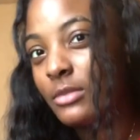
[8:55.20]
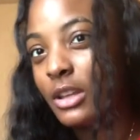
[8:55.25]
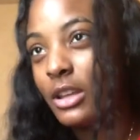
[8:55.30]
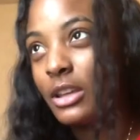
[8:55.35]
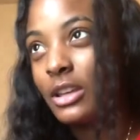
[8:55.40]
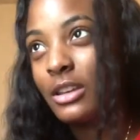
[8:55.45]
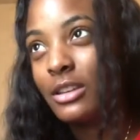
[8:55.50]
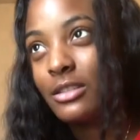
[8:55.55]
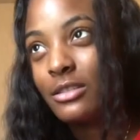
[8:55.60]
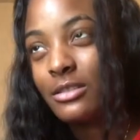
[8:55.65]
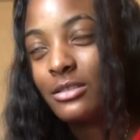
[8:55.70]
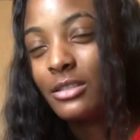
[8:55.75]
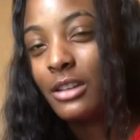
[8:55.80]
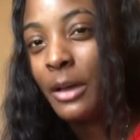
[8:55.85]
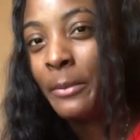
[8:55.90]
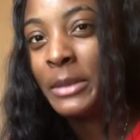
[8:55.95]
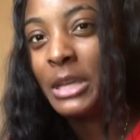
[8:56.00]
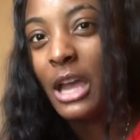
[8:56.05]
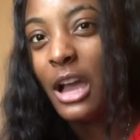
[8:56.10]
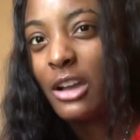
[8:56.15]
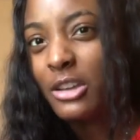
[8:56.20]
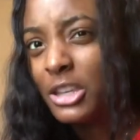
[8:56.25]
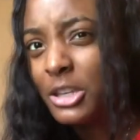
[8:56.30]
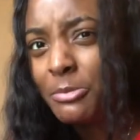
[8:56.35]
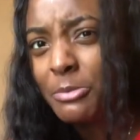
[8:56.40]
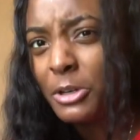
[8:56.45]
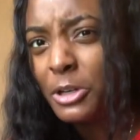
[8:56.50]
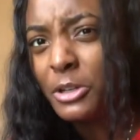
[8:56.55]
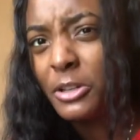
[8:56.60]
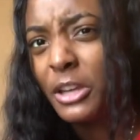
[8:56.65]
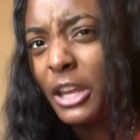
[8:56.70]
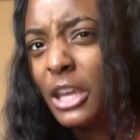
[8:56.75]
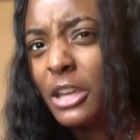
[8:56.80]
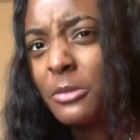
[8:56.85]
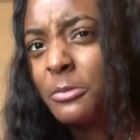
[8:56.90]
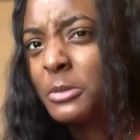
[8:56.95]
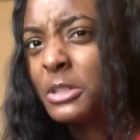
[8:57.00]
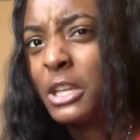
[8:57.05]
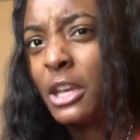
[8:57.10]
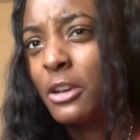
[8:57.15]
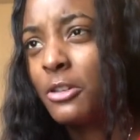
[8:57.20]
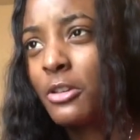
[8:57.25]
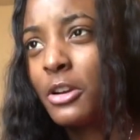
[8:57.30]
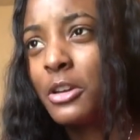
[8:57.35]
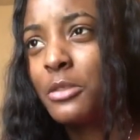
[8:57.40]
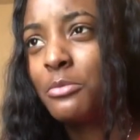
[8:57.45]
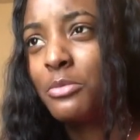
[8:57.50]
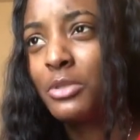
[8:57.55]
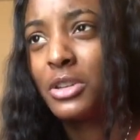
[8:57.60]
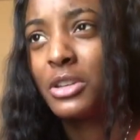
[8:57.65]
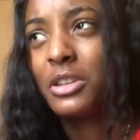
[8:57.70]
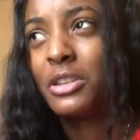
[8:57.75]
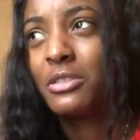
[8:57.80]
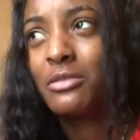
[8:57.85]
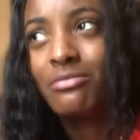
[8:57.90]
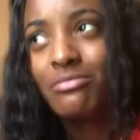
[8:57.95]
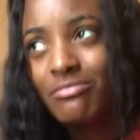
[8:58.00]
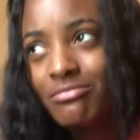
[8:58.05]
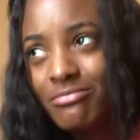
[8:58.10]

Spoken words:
like I mean I'll keep her name secret, but